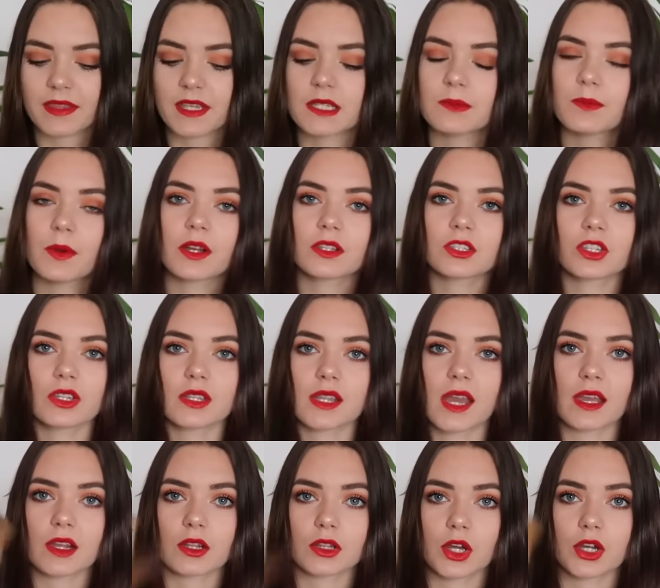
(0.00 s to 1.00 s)
But this book just
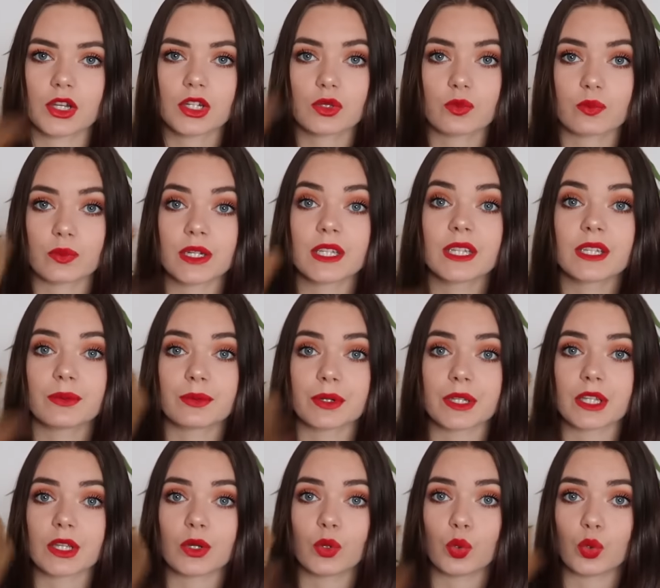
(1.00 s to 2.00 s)
like looks really,
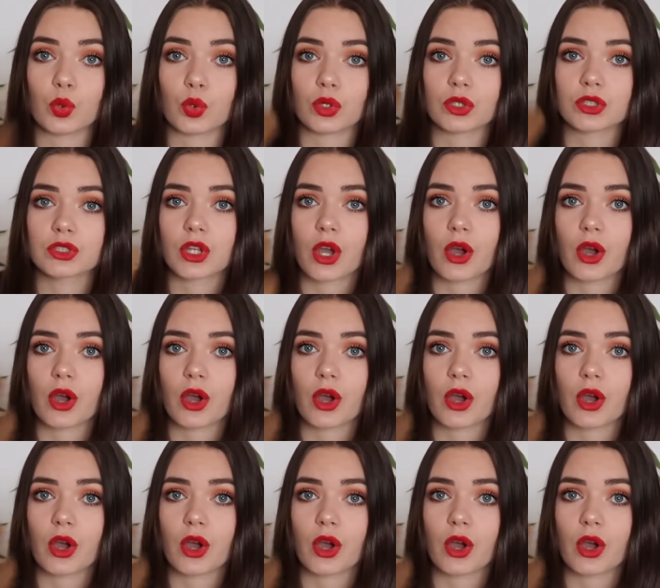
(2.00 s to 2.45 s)
really cool.